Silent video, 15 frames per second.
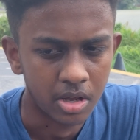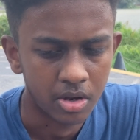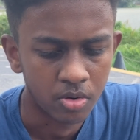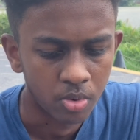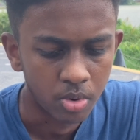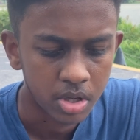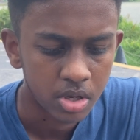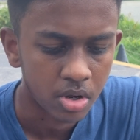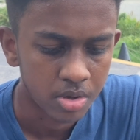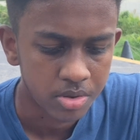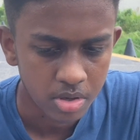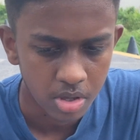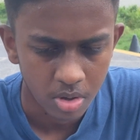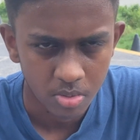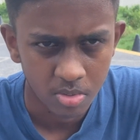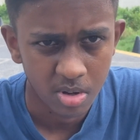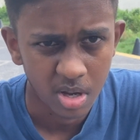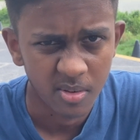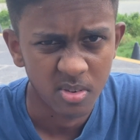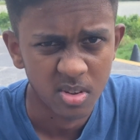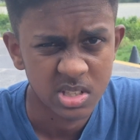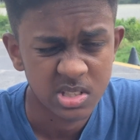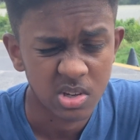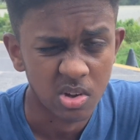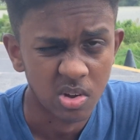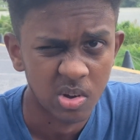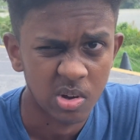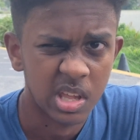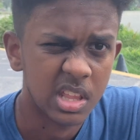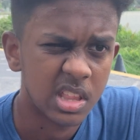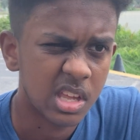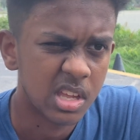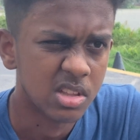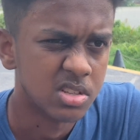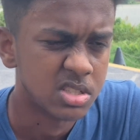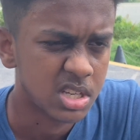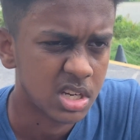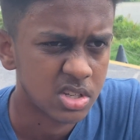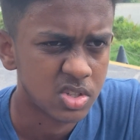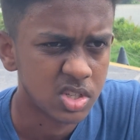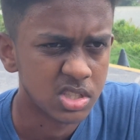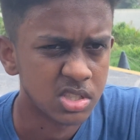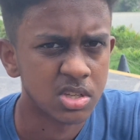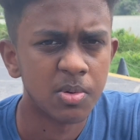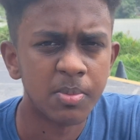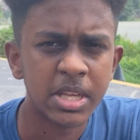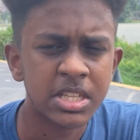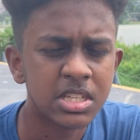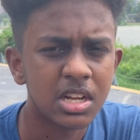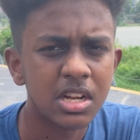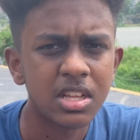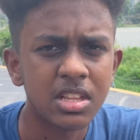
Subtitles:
going on to your O-levels or getting into Sec 3. So basically